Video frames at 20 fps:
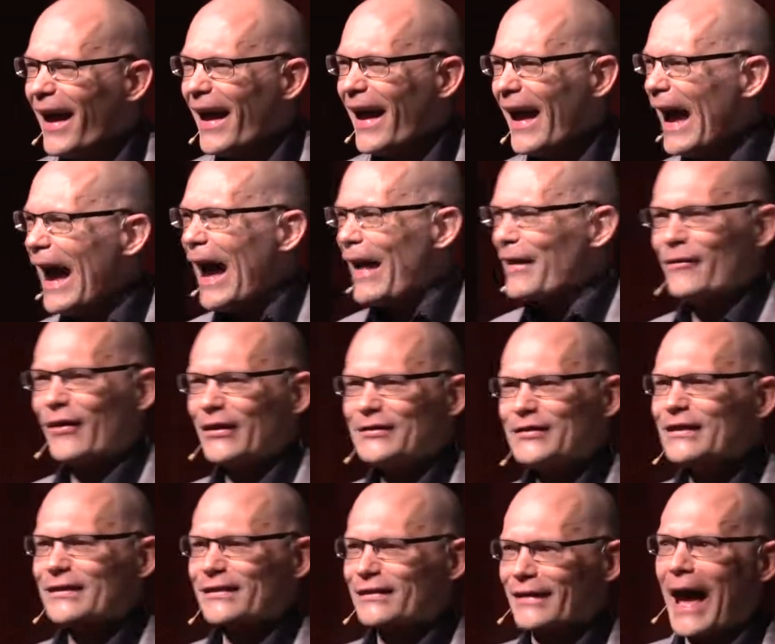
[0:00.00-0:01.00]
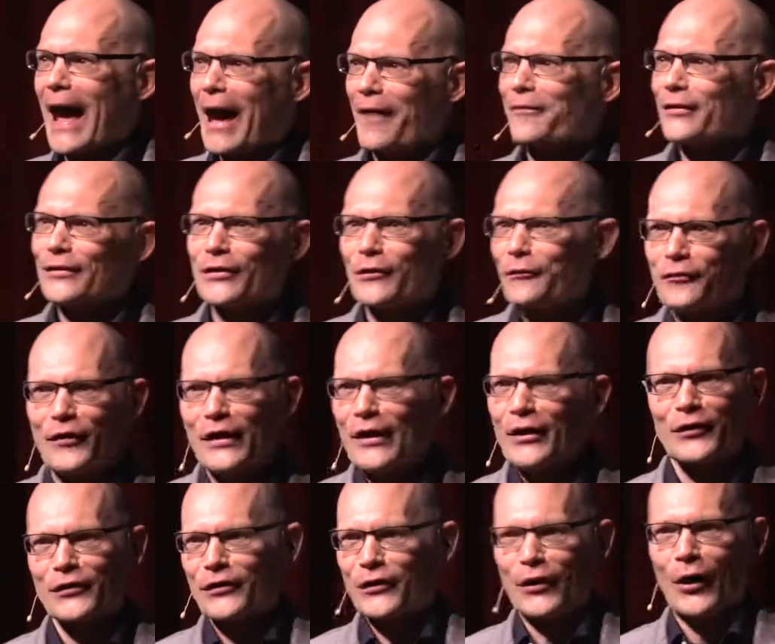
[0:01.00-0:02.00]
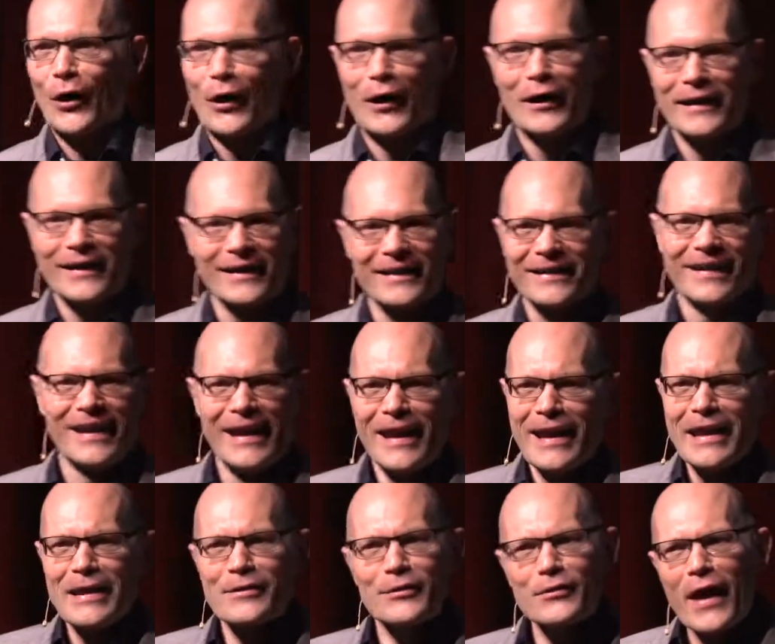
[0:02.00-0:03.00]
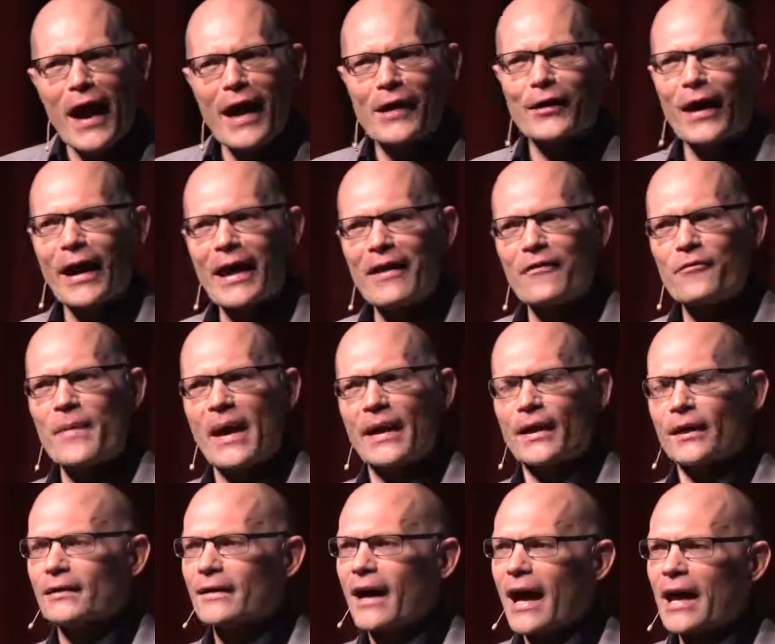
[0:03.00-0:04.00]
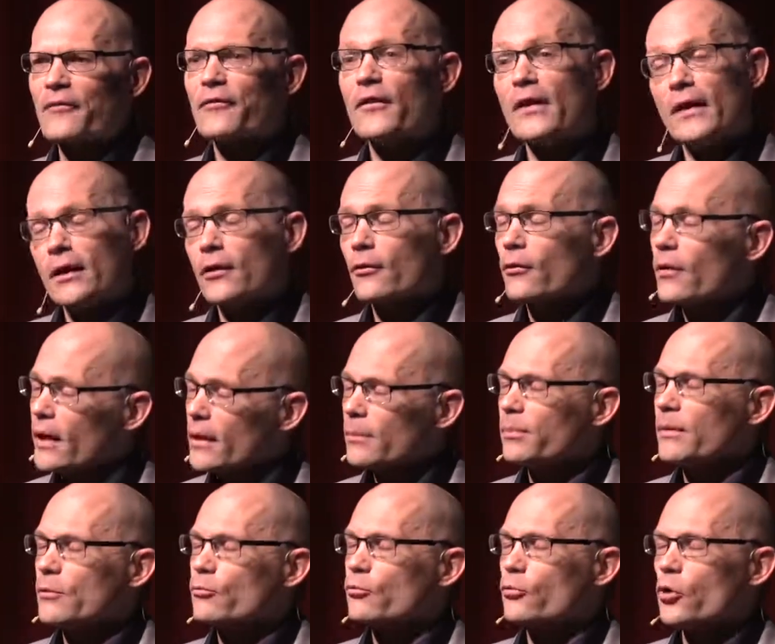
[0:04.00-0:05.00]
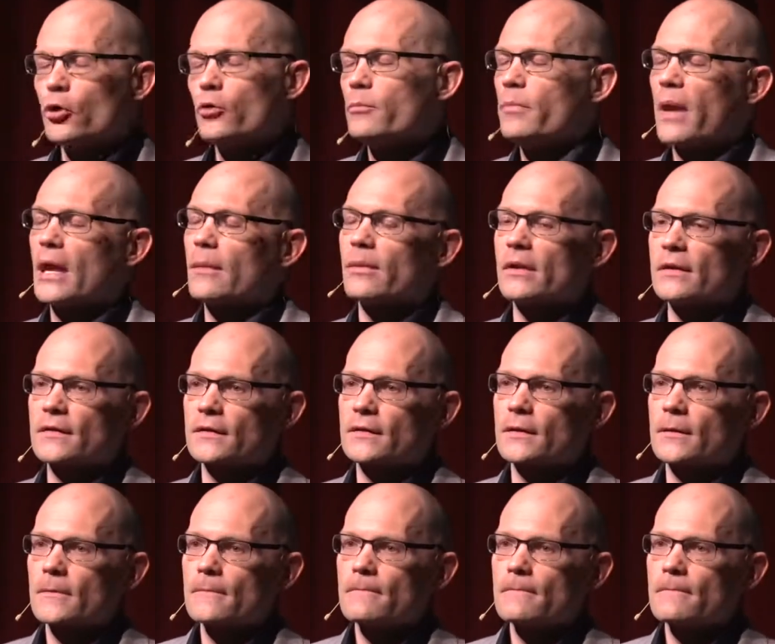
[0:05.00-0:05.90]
yeah, they must just laugh because it feels good. Either that or I have met a lot of incredibly rude babies.